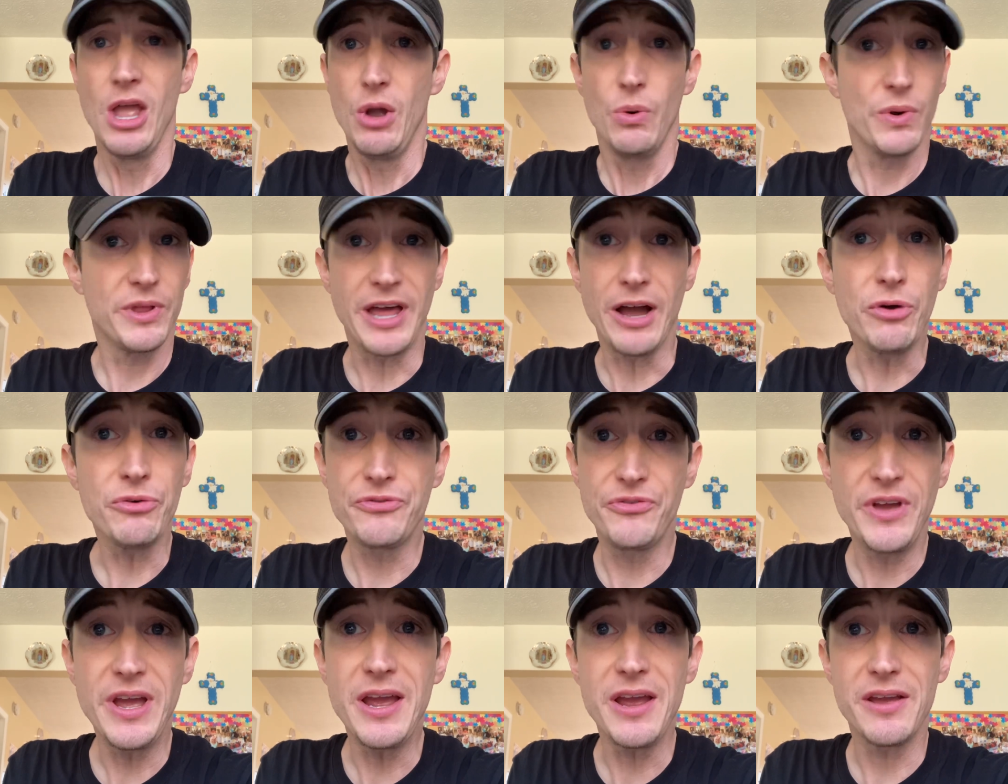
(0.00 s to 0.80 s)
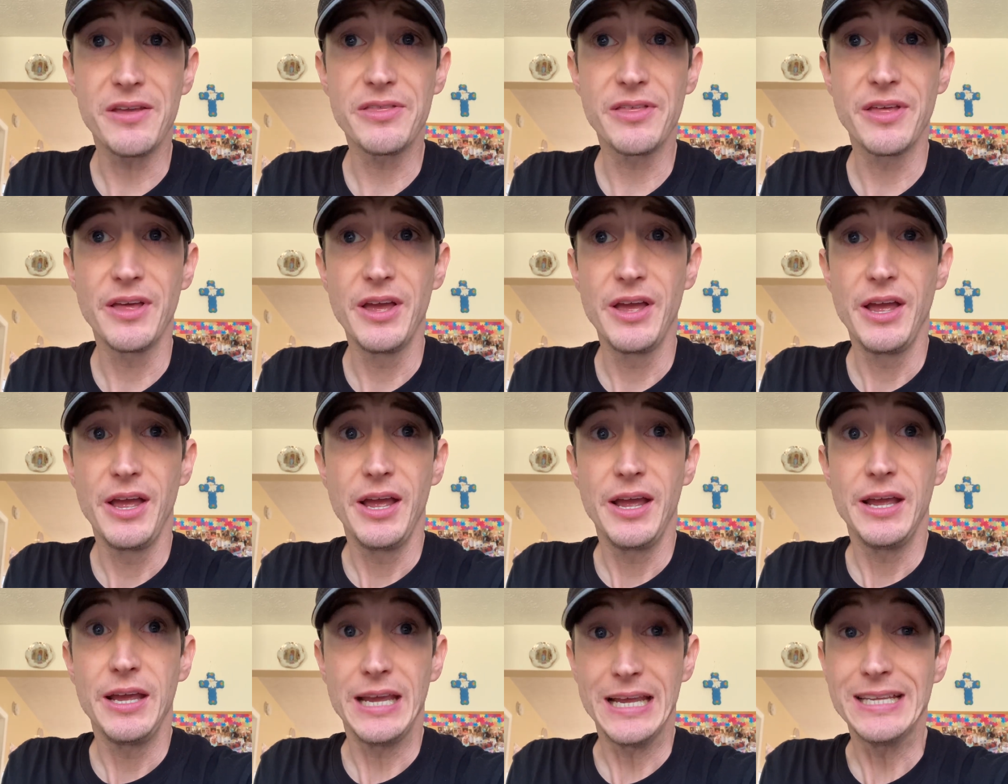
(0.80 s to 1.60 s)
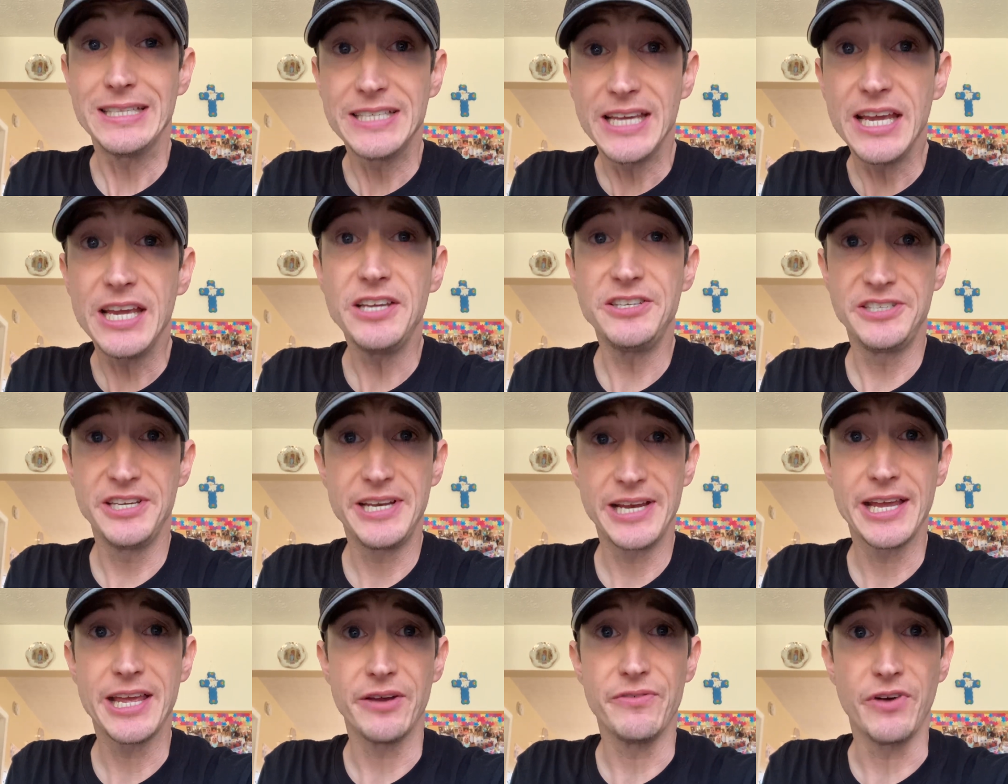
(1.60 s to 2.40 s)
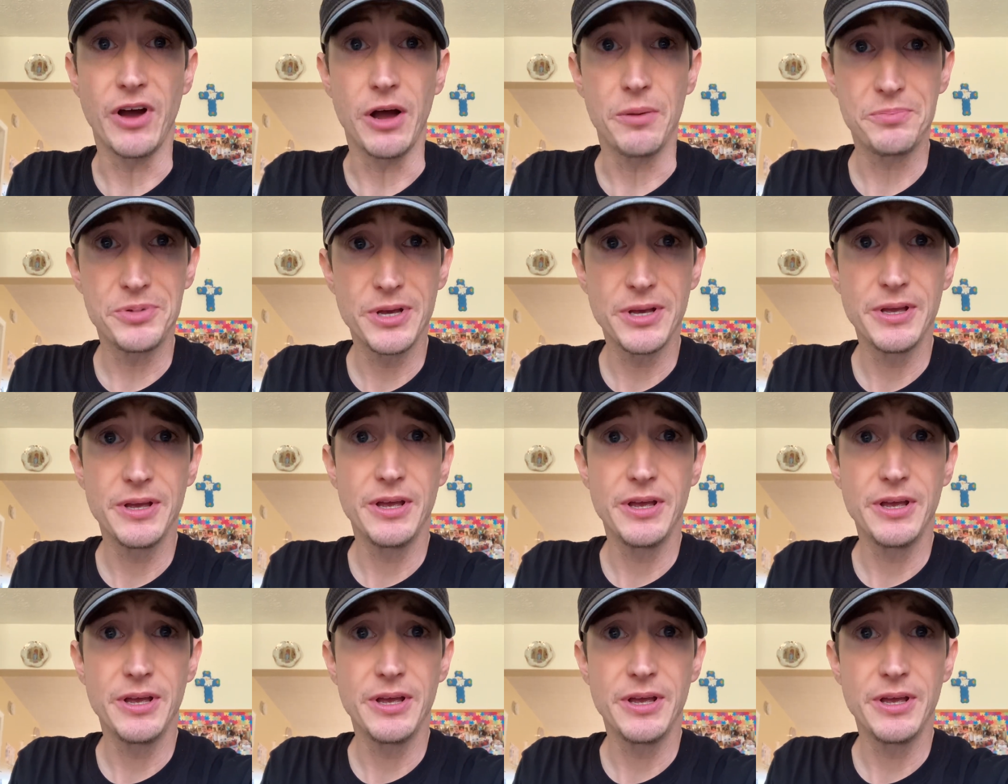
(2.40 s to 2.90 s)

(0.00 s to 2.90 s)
Without faith, it's easy to give up.